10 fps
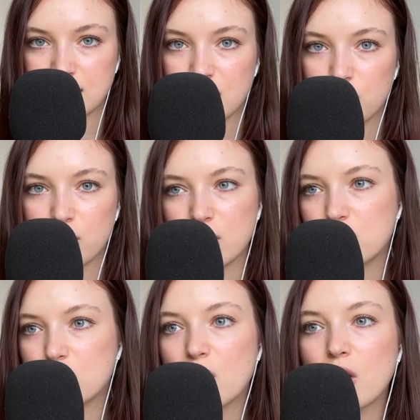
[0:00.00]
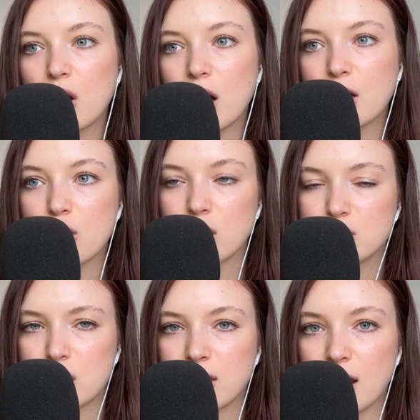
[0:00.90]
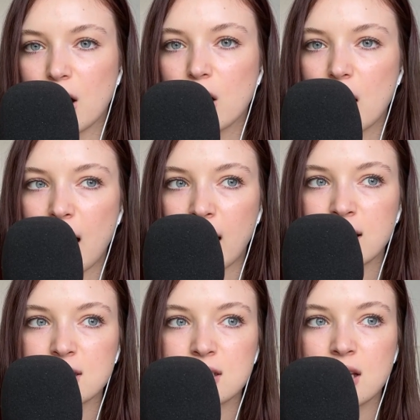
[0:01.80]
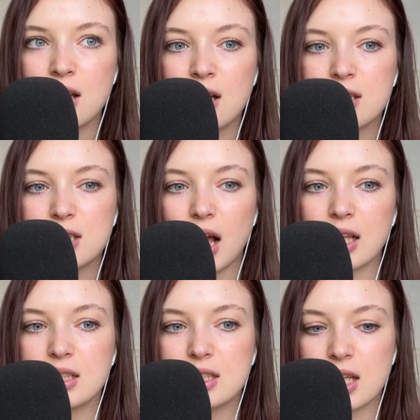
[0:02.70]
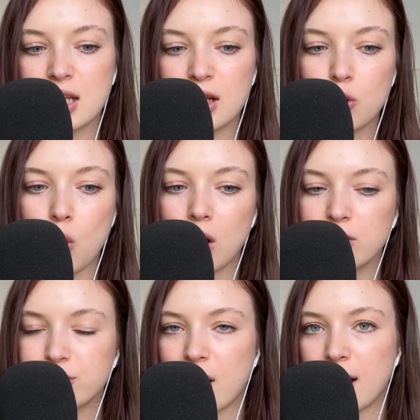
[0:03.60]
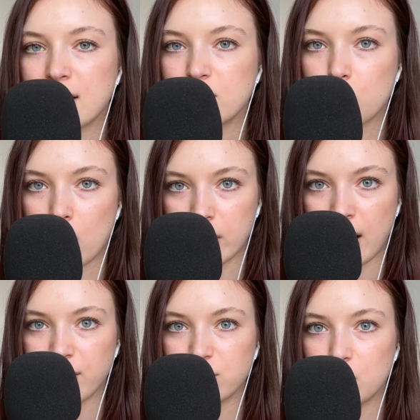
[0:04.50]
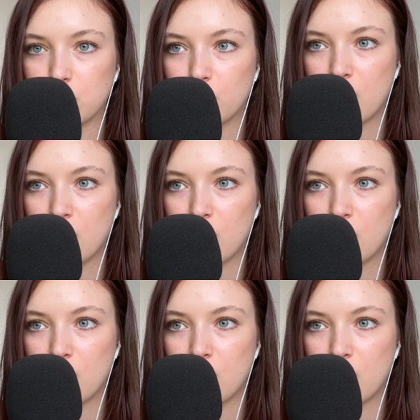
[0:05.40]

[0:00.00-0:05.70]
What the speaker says: than you, you need to acknowledge that they're as talented and qualified and what have you,